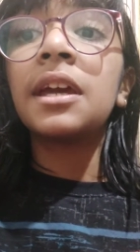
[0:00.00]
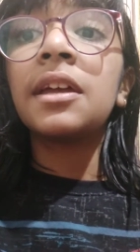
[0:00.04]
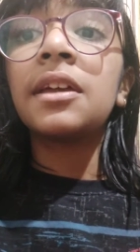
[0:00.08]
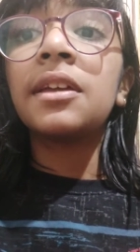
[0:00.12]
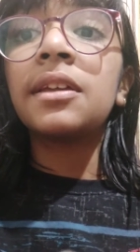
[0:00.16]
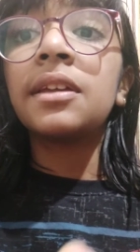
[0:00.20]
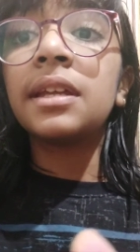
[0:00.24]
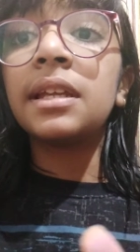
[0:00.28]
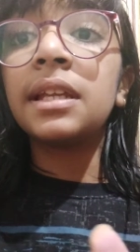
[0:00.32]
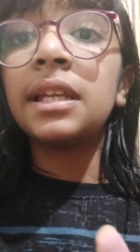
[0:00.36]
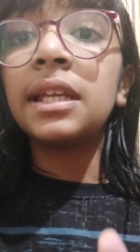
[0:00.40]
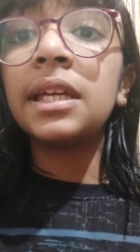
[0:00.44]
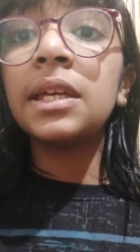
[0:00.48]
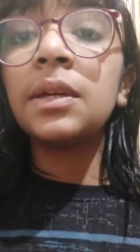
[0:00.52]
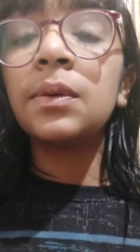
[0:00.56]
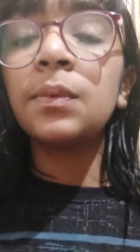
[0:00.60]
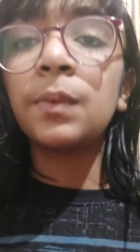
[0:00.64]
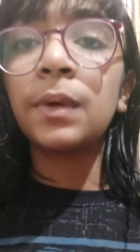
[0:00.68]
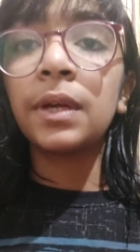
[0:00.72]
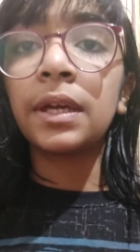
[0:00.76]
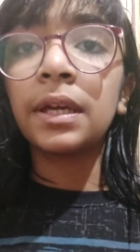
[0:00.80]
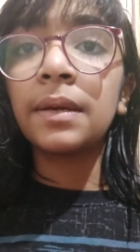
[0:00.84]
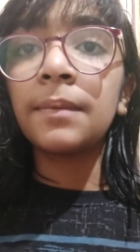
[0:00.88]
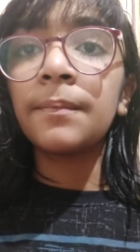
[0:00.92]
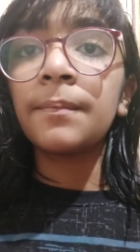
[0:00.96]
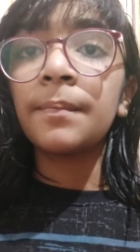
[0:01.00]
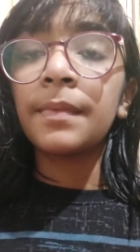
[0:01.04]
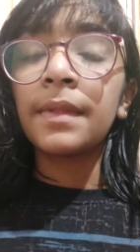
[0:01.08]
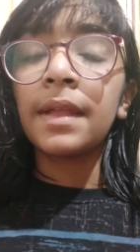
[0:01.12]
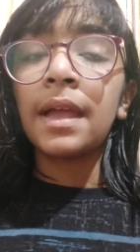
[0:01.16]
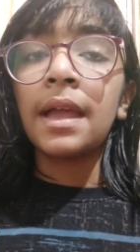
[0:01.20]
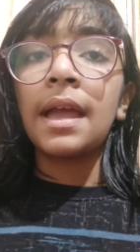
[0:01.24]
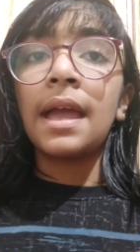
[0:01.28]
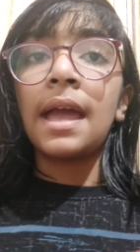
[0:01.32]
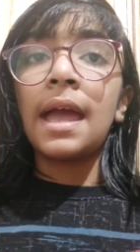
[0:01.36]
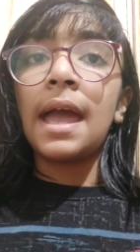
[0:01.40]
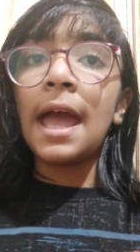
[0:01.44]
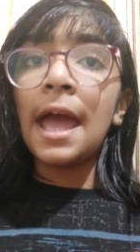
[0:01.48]
relieving
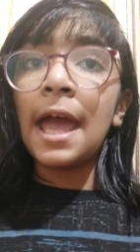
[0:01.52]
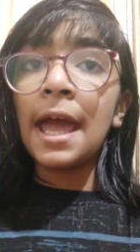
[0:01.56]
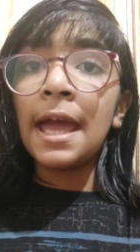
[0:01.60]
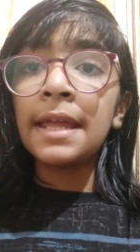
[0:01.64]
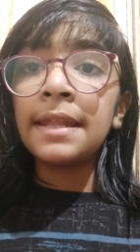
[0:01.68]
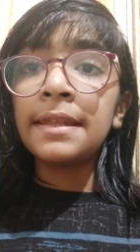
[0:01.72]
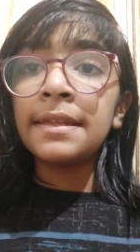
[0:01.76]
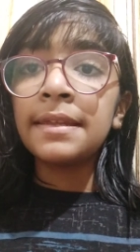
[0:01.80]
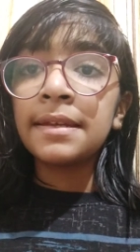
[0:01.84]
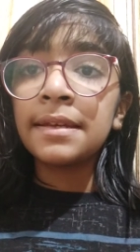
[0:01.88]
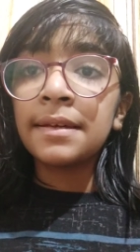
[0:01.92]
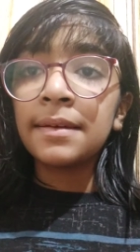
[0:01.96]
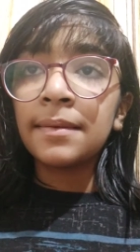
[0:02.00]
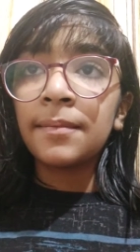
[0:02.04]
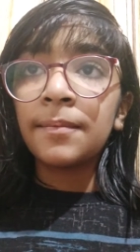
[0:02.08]
and